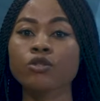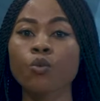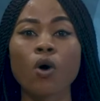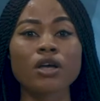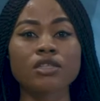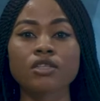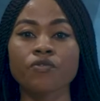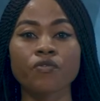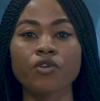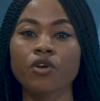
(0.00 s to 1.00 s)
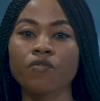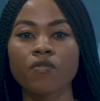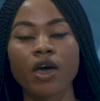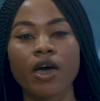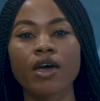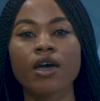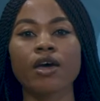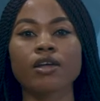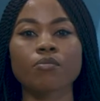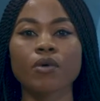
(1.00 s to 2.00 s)
it wasn't free or fair.
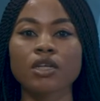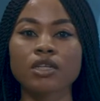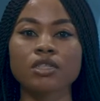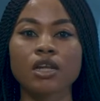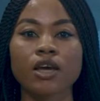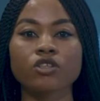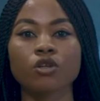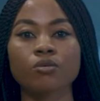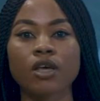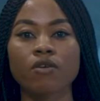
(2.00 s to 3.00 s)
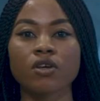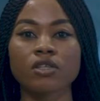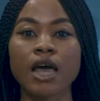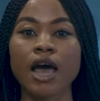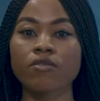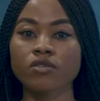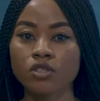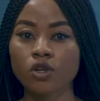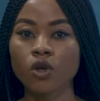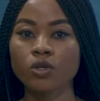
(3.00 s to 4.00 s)
Independent election observers have
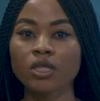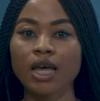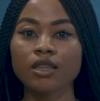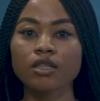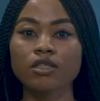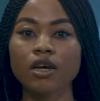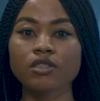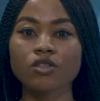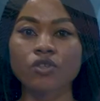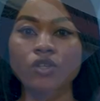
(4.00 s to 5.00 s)
disclosed that the just